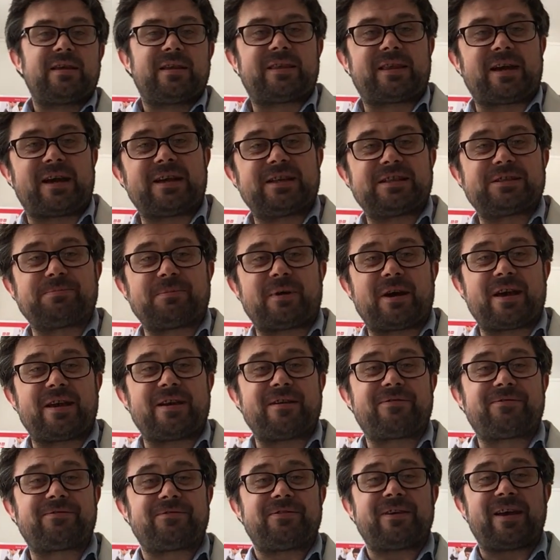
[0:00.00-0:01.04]
that is my
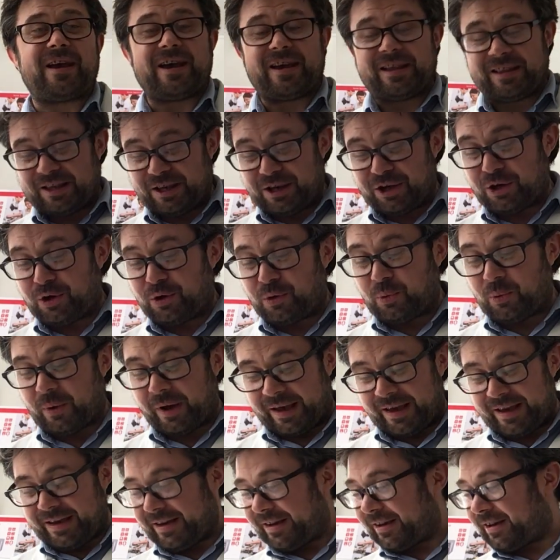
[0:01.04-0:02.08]
fairly
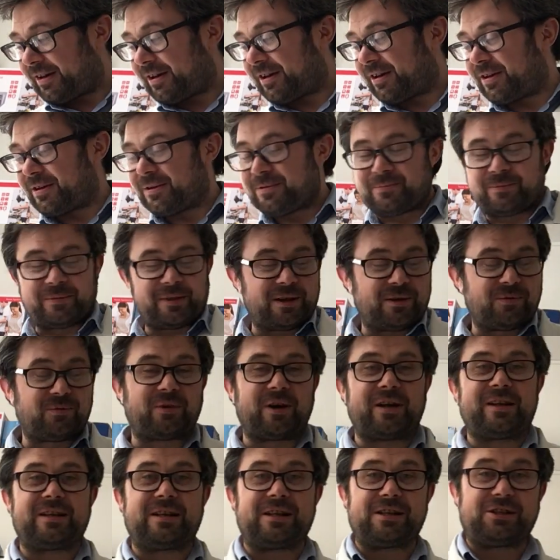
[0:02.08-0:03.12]
quick
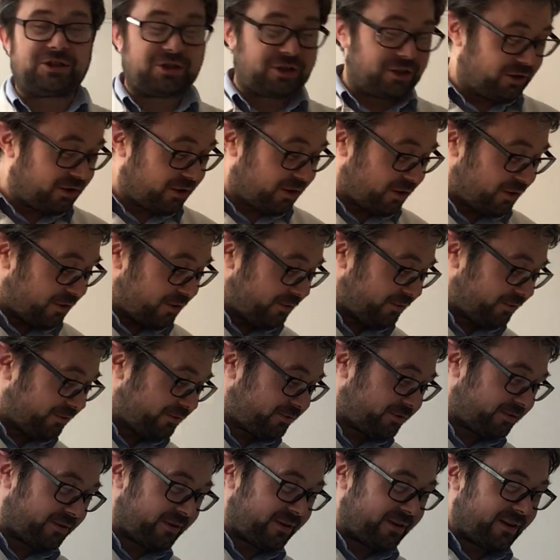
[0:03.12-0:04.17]
rendition of
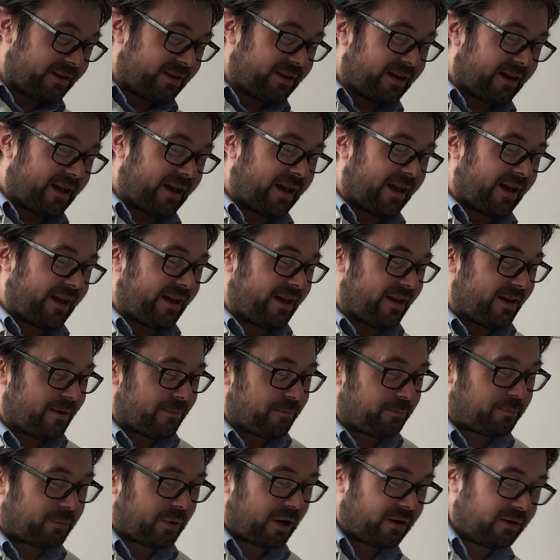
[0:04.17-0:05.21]
a
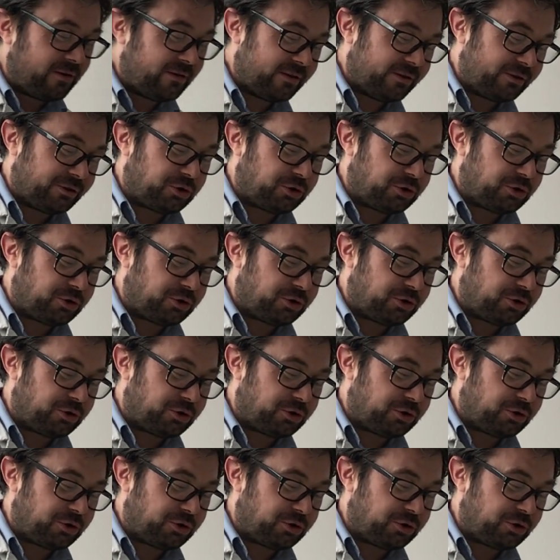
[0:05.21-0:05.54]
bone